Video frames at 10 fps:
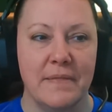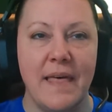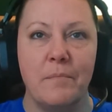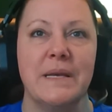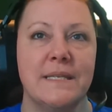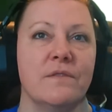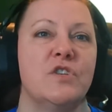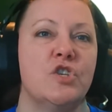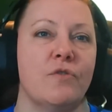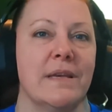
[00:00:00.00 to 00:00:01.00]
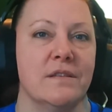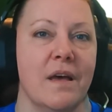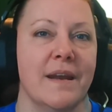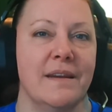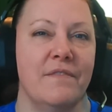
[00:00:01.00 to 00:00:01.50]
let myself stress
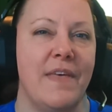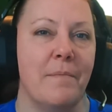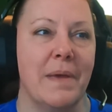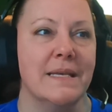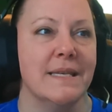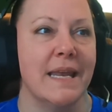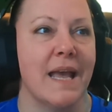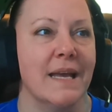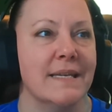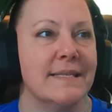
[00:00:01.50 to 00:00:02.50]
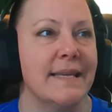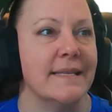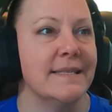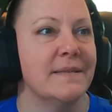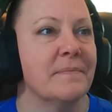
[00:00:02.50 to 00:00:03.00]
on it, if that makes any kind of
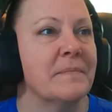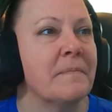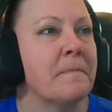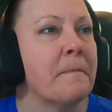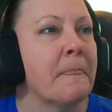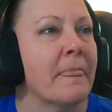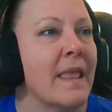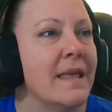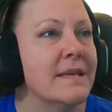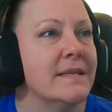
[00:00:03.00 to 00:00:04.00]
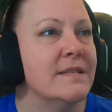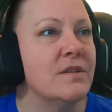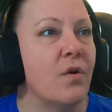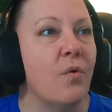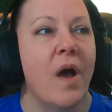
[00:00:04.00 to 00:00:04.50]
sense.
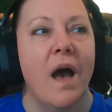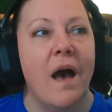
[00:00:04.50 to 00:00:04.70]
So